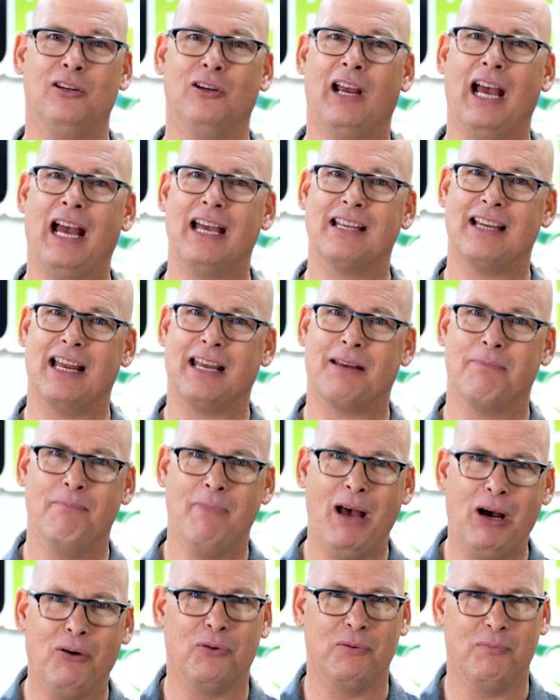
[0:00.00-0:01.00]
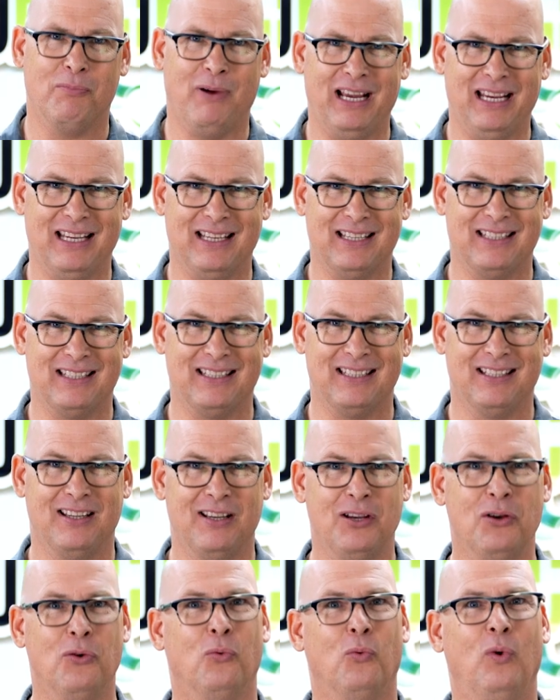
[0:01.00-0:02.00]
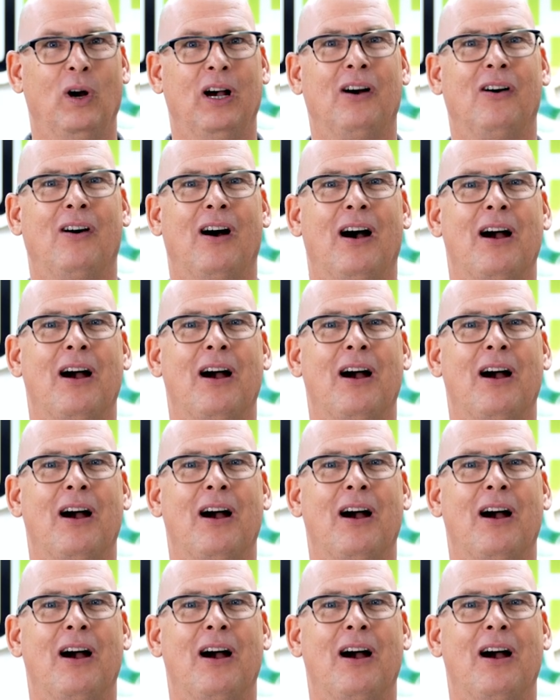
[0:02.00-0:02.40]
you guys like mountain bikes? Well,